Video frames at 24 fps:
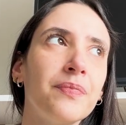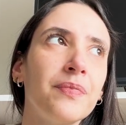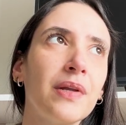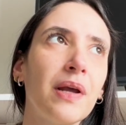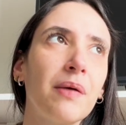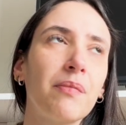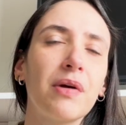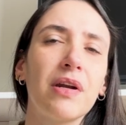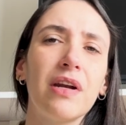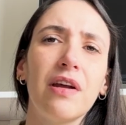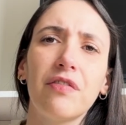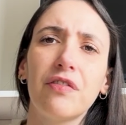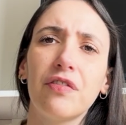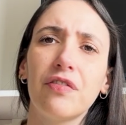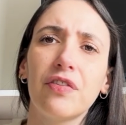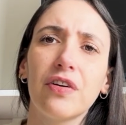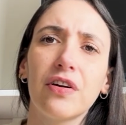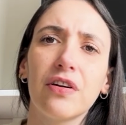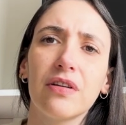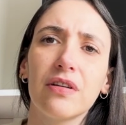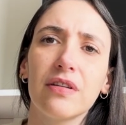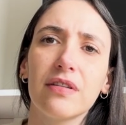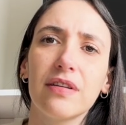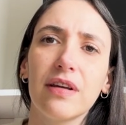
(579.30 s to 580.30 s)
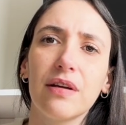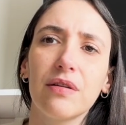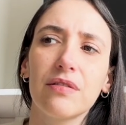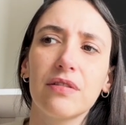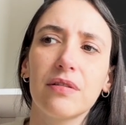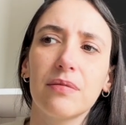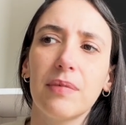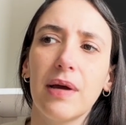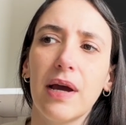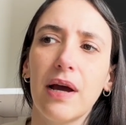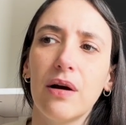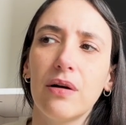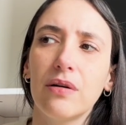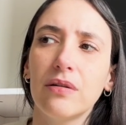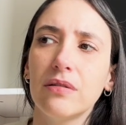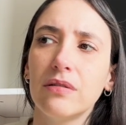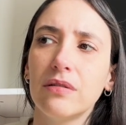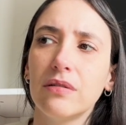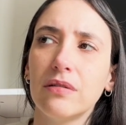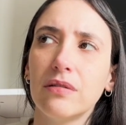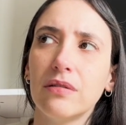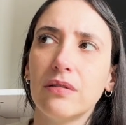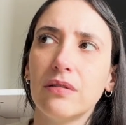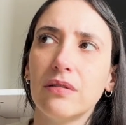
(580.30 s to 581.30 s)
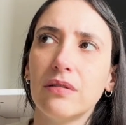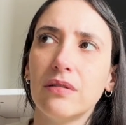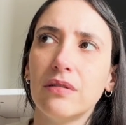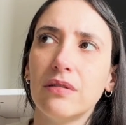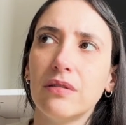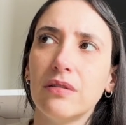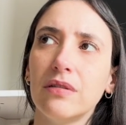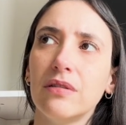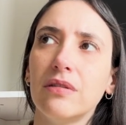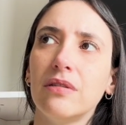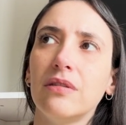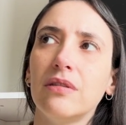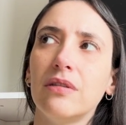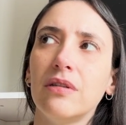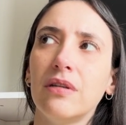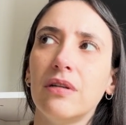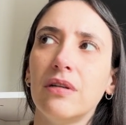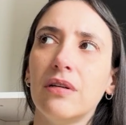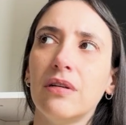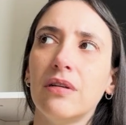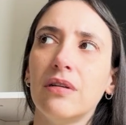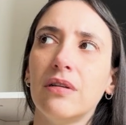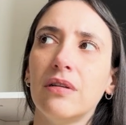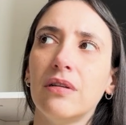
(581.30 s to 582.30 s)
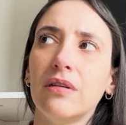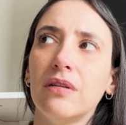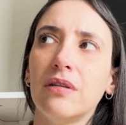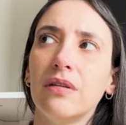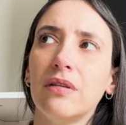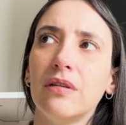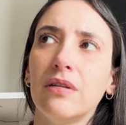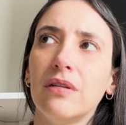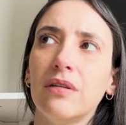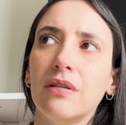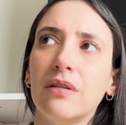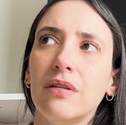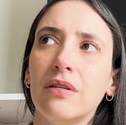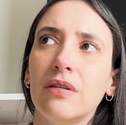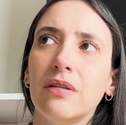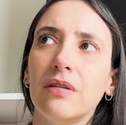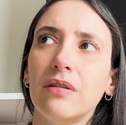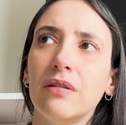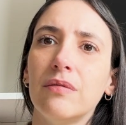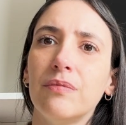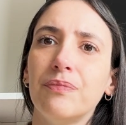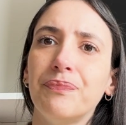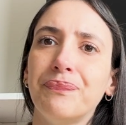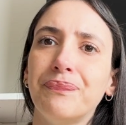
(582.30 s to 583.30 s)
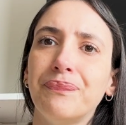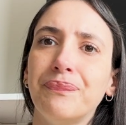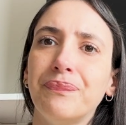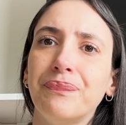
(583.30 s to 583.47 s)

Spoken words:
I'm gonna have to figure this out somehow. It's done and